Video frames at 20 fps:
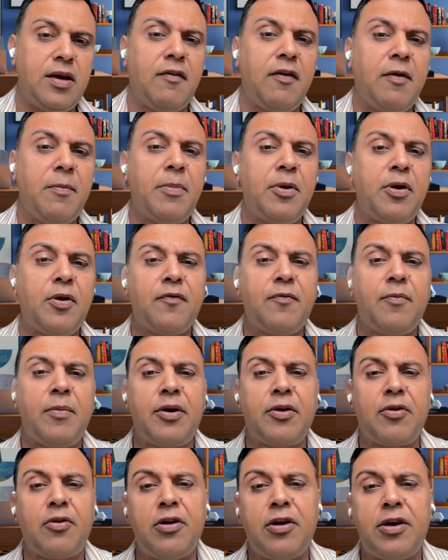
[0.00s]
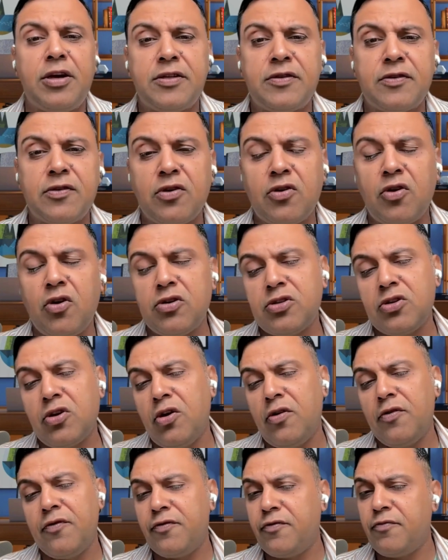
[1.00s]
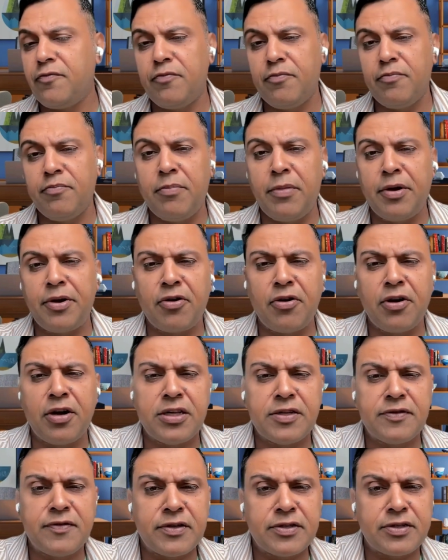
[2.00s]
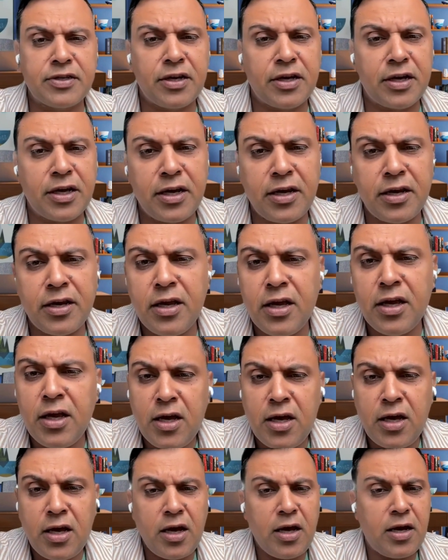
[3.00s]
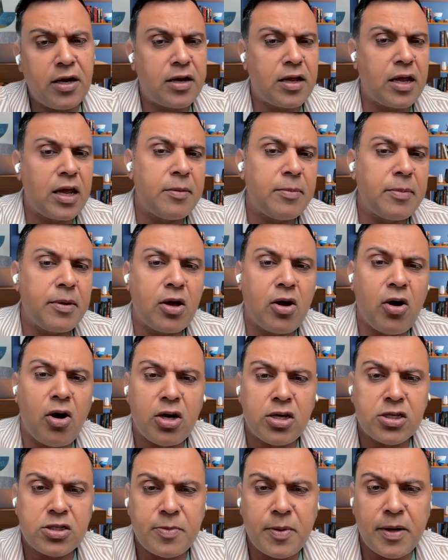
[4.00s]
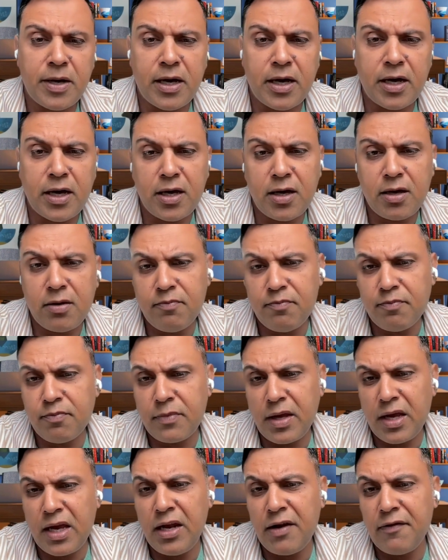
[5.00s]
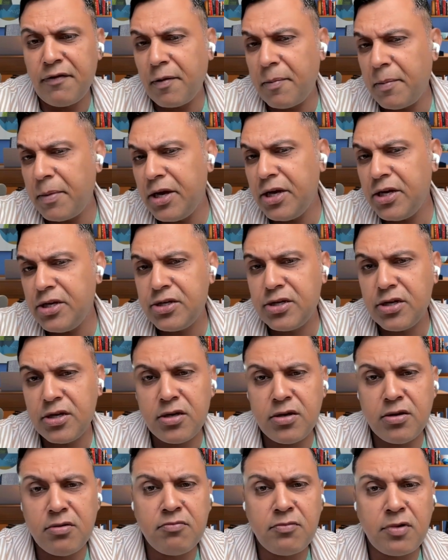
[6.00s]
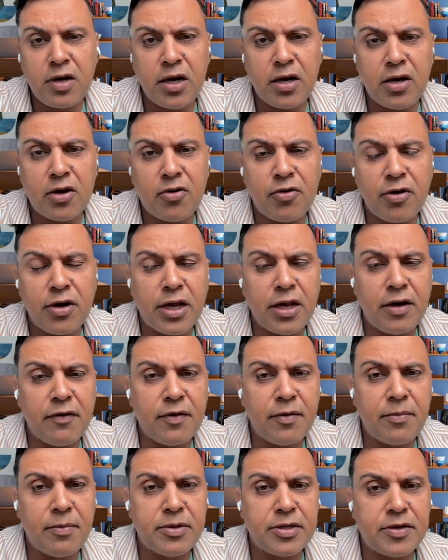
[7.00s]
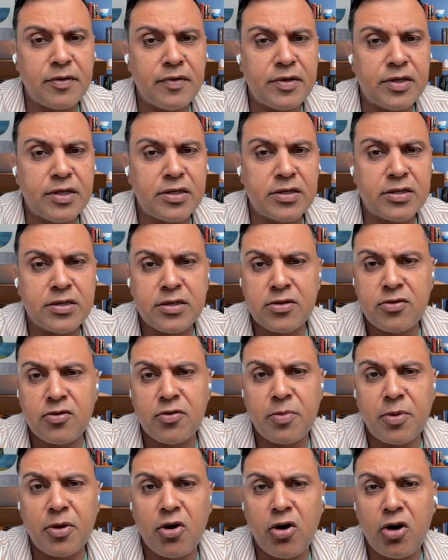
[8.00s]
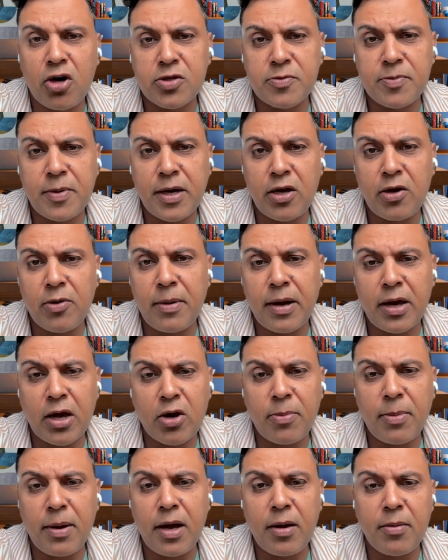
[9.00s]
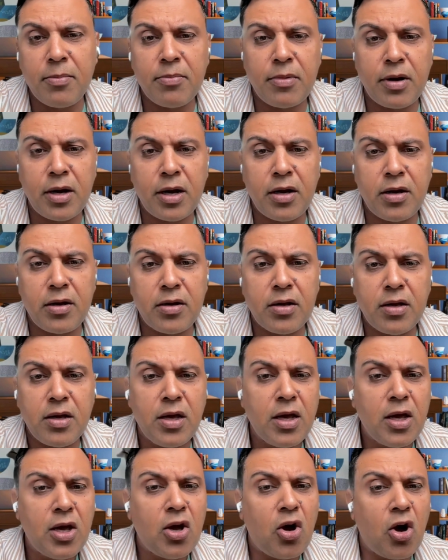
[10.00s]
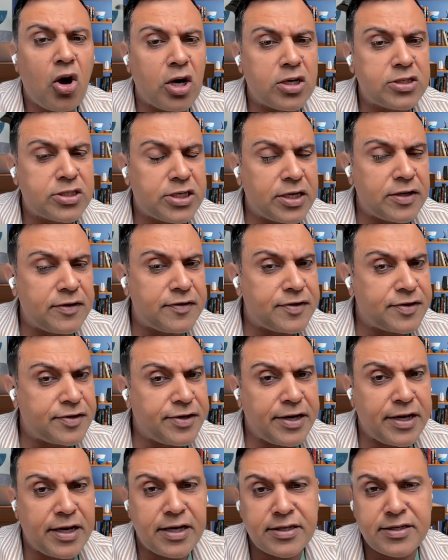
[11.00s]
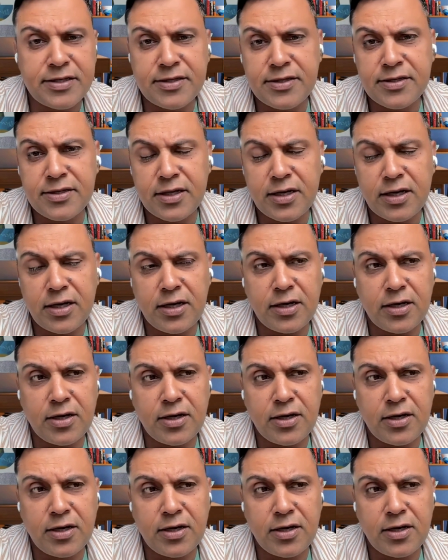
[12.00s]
development of causing of mitochondrial dysfunction. Again, it can be caused by inflammation, right? Chronic inflammation, which could be caused by a microbiome, right? Oxidative stress,